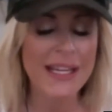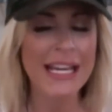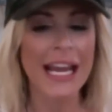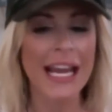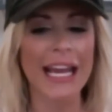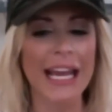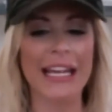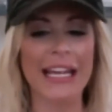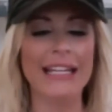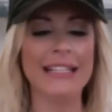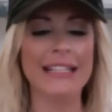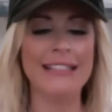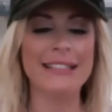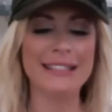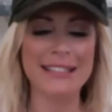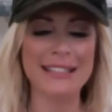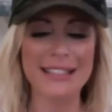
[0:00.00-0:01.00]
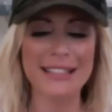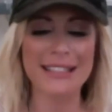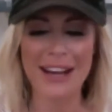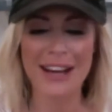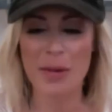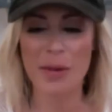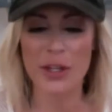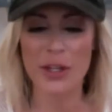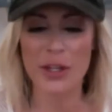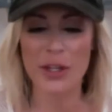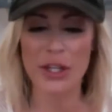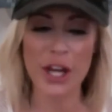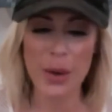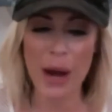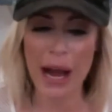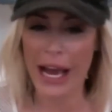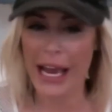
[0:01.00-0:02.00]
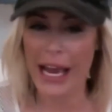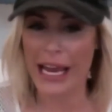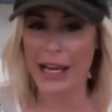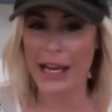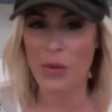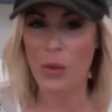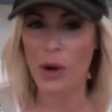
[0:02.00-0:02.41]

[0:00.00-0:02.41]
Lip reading: and, I